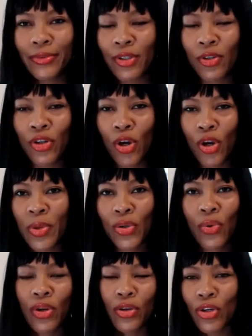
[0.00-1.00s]
you know, be
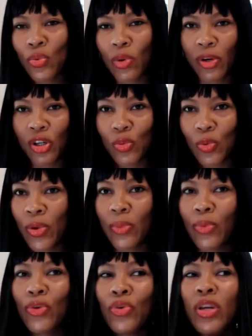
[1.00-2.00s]
doing a do with multiple
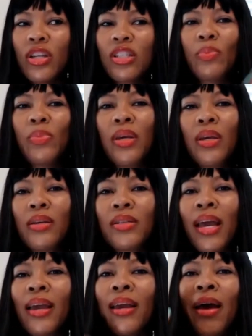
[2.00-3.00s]
people. You need to be
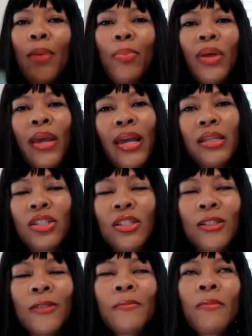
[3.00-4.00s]
taking
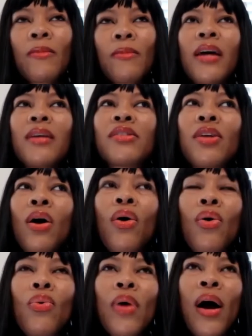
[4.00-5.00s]
applications. Yeah. And
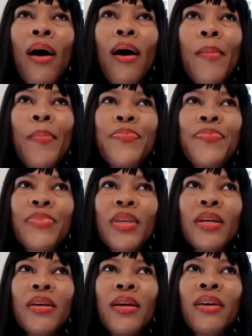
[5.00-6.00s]
so um,
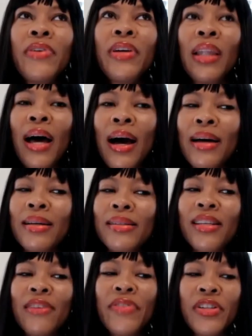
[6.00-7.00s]
if he lies,
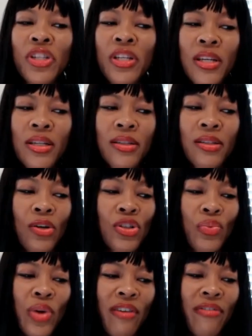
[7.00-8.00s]
if he cheats, those are
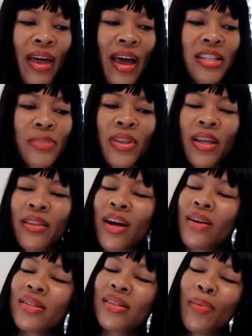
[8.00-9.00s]
red flags. But then
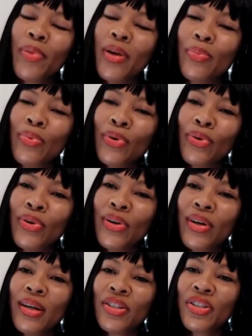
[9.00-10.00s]
there are some people
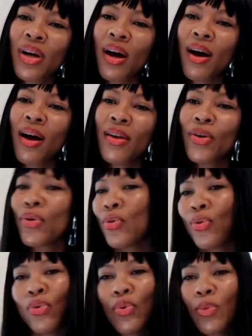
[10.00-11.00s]
Sean,
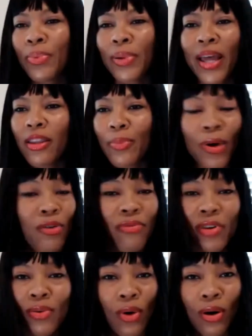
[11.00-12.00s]
who play the
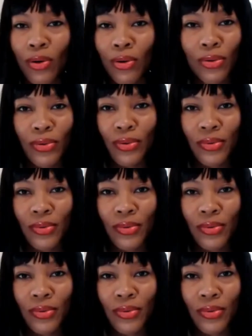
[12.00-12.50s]
perfect role.